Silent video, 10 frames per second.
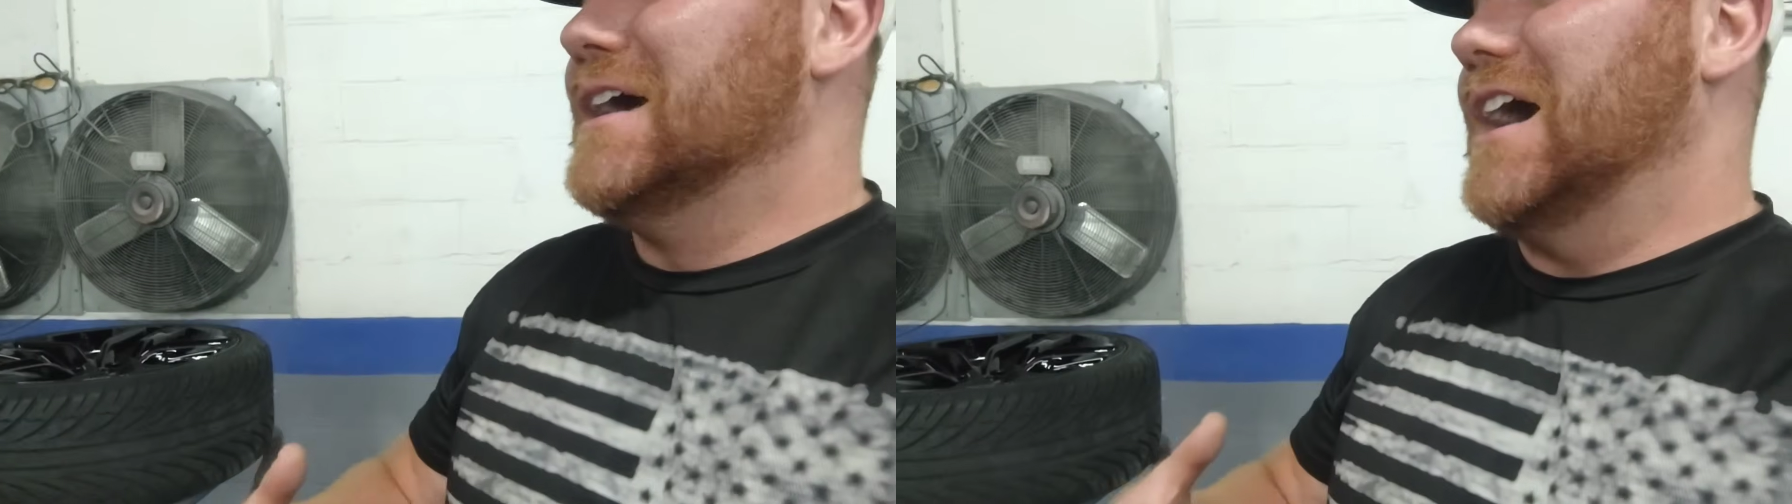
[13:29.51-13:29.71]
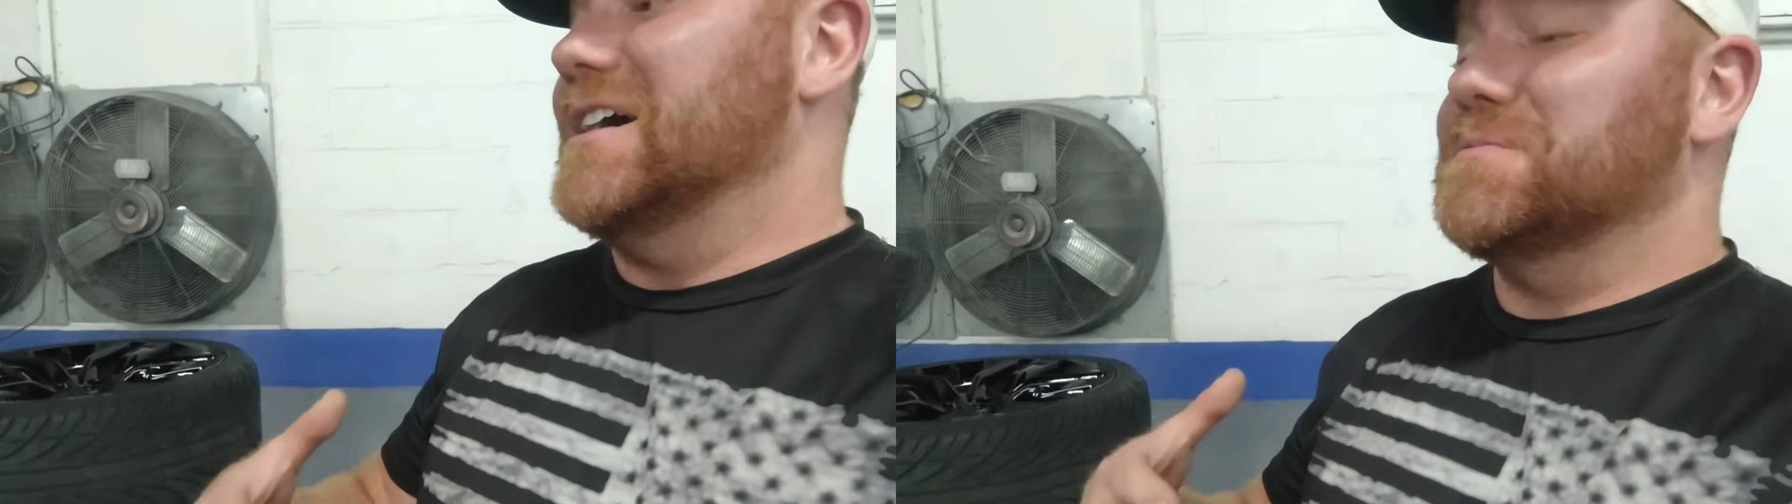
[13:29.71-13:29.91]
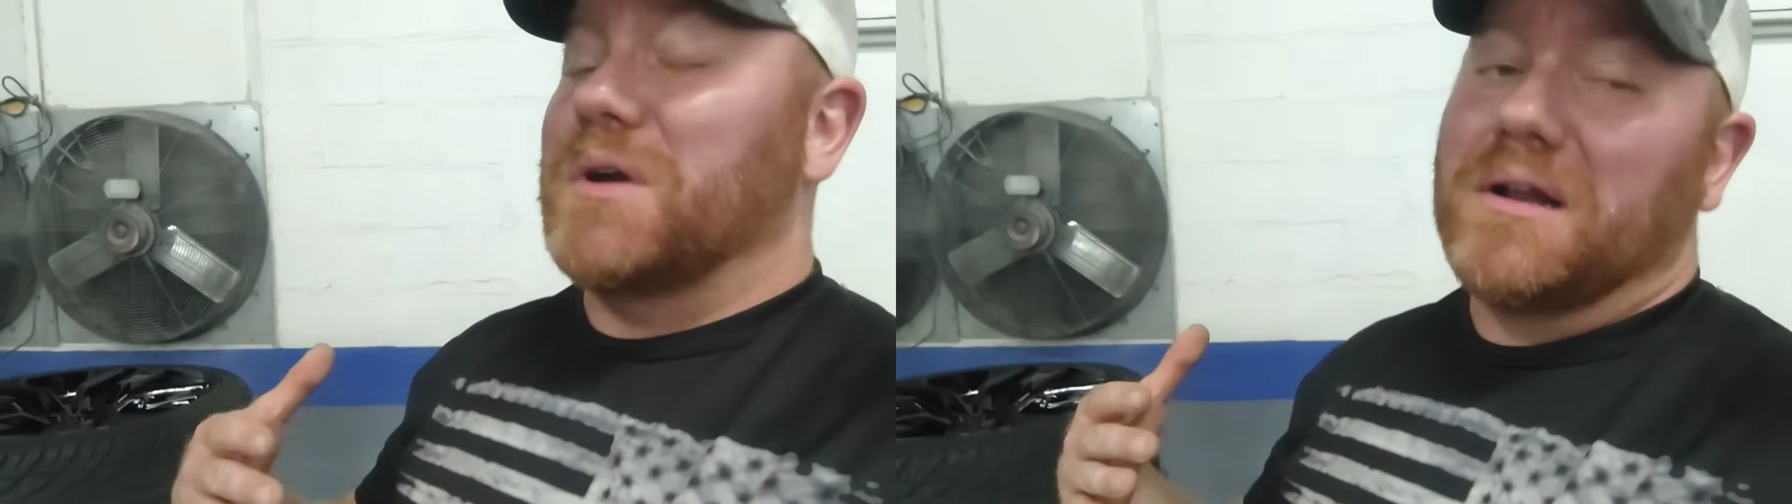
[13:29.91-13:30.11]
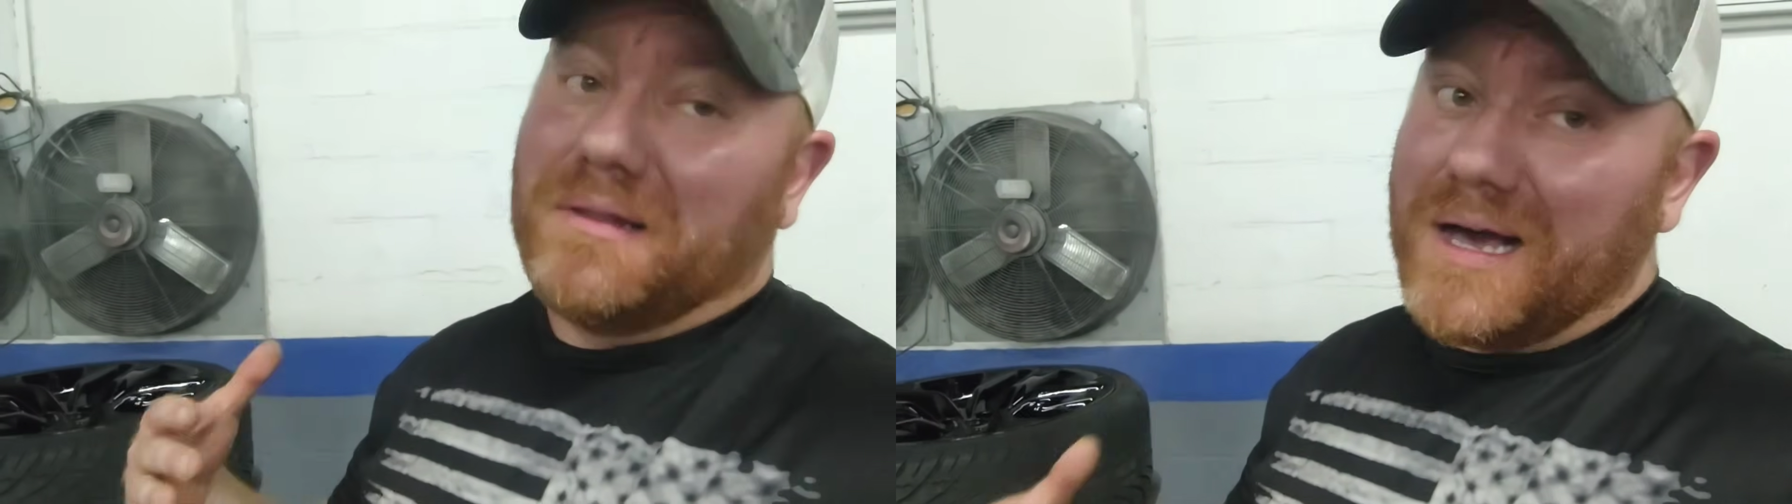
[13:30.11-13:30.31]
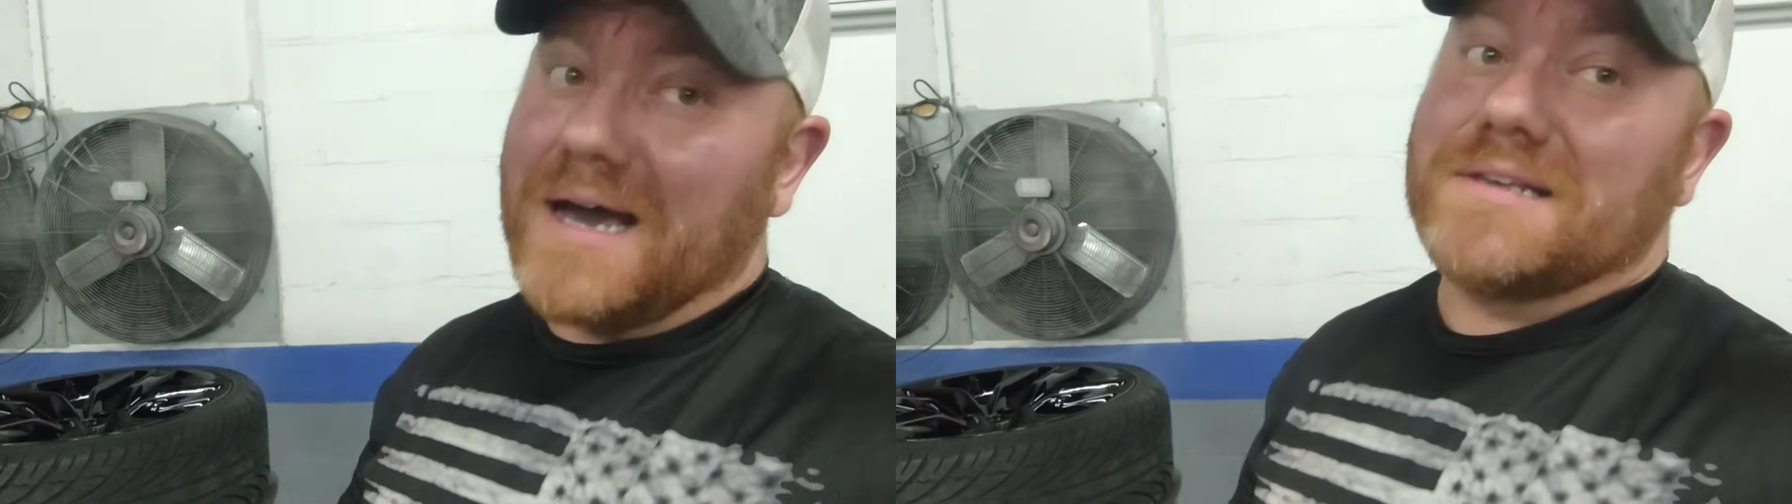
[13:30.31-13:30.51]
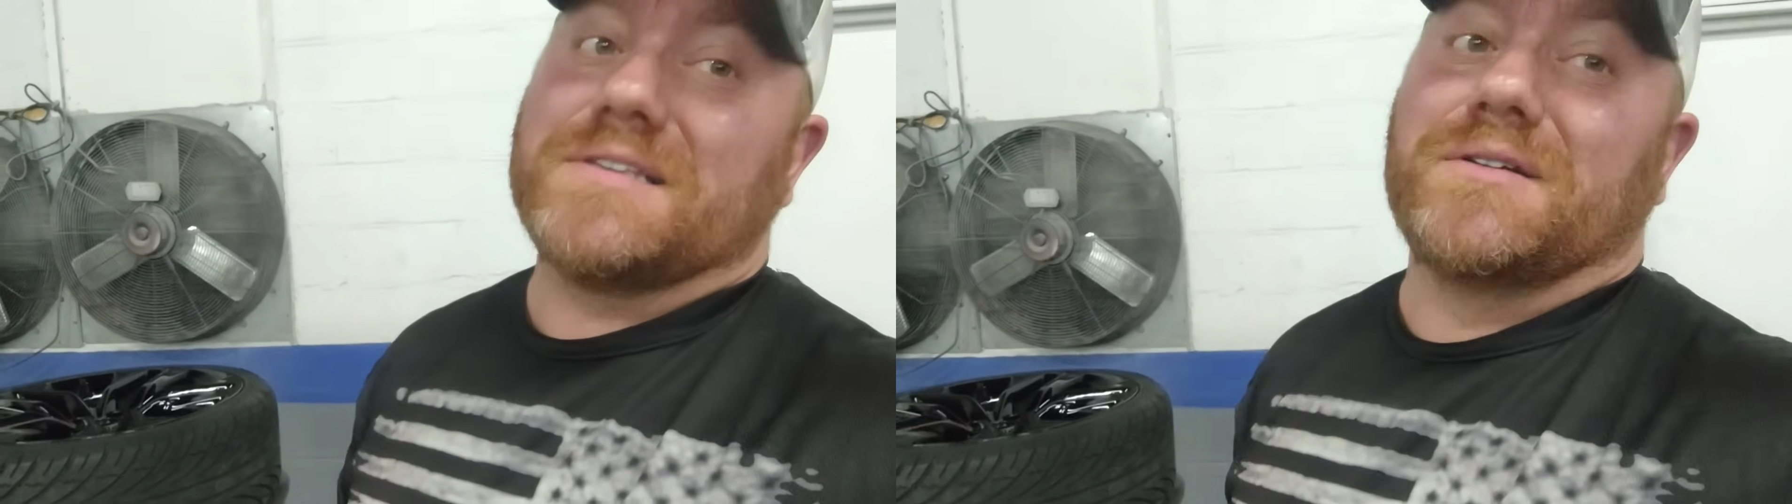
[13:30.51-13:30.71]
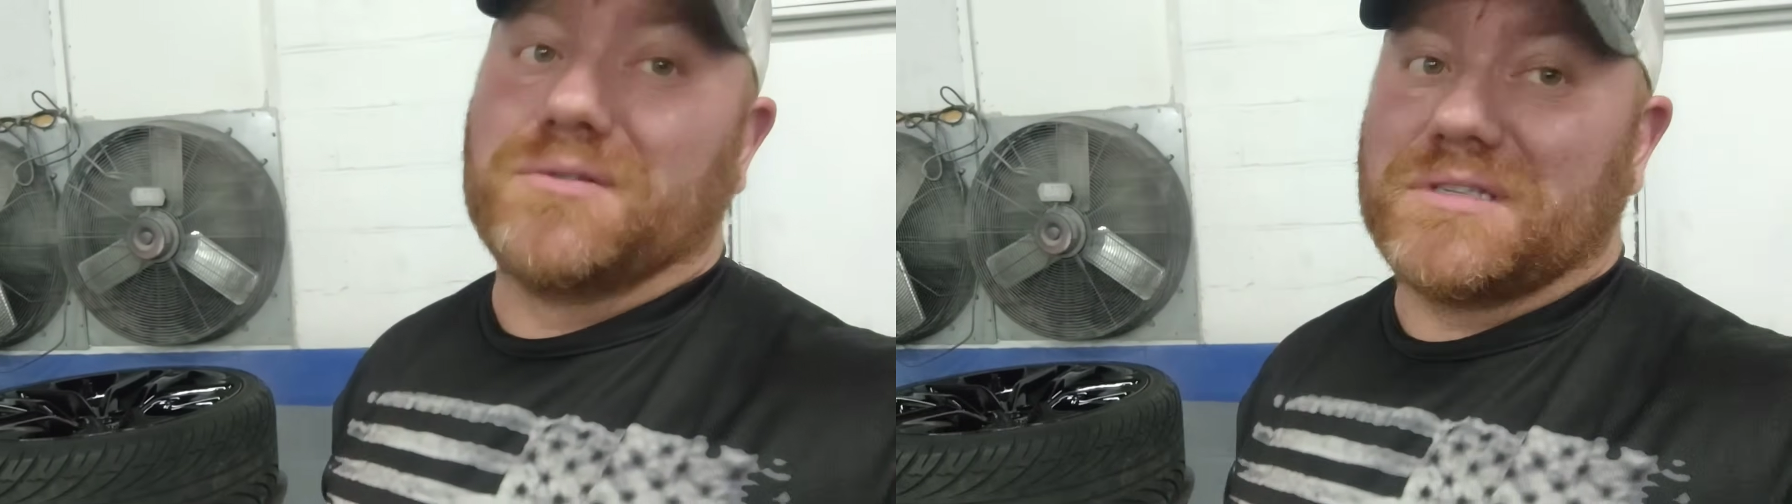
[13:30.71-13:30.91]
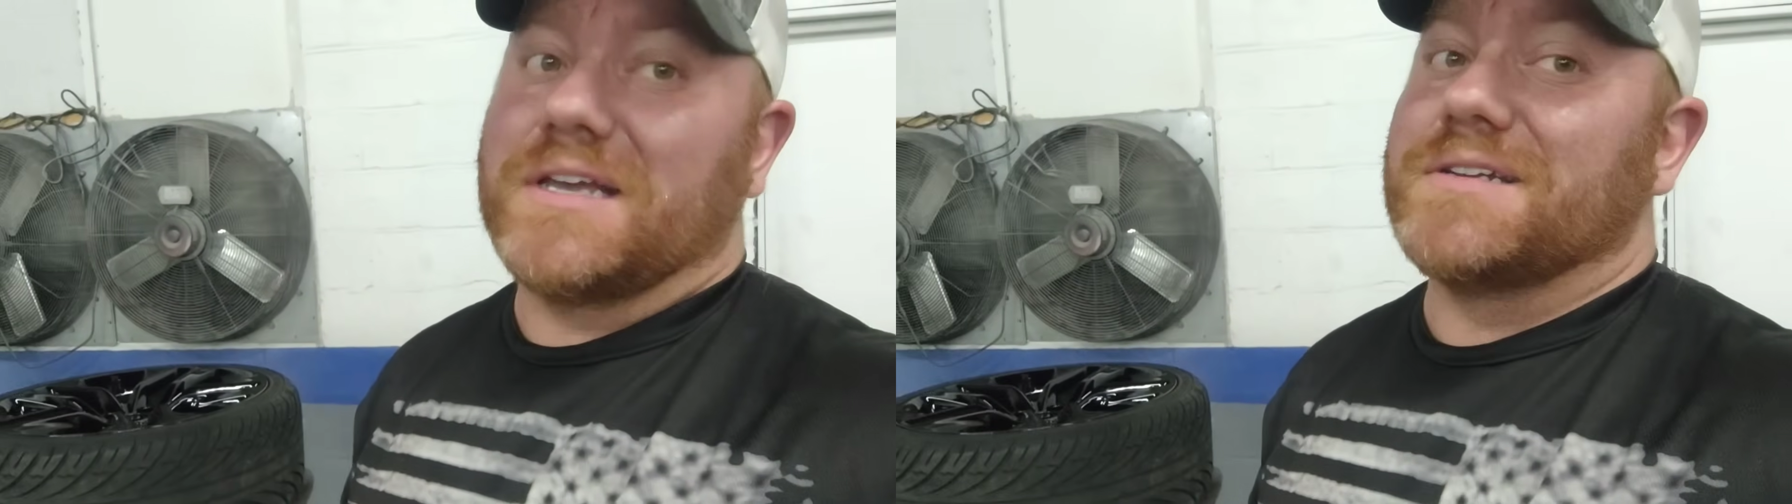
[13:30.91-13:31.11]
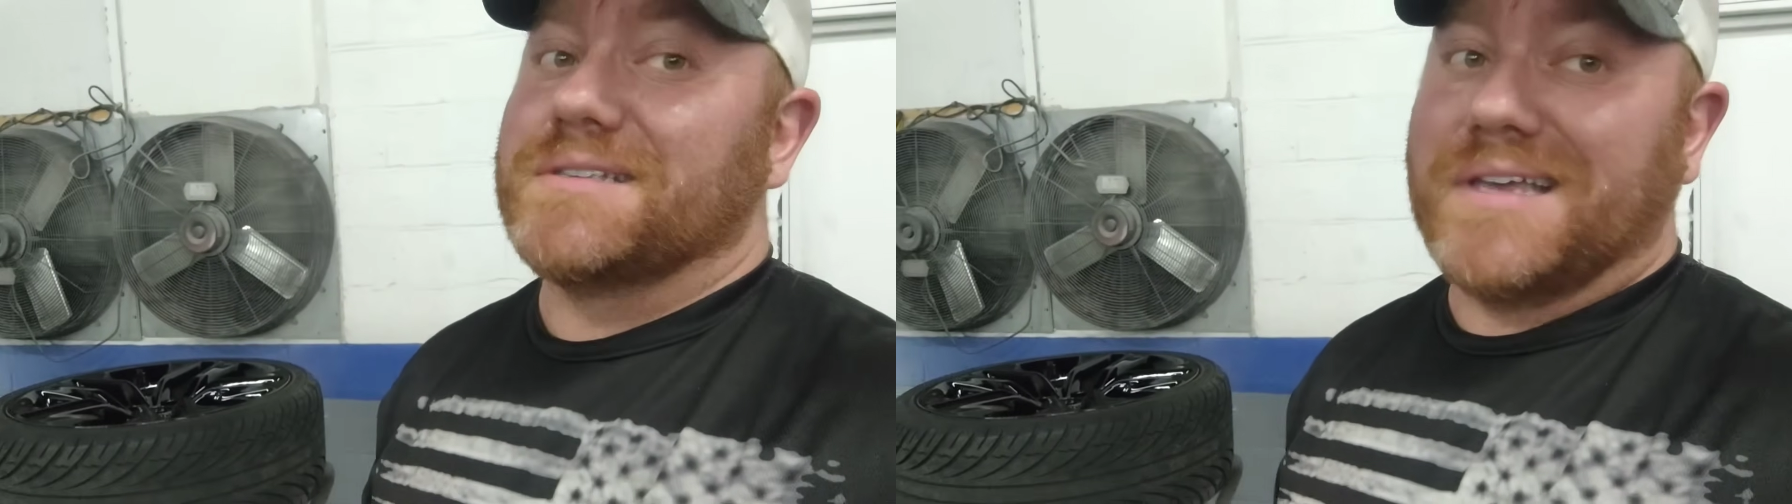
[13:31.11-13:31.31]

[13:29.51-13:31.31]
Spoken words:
I sprayed a lot of single stages,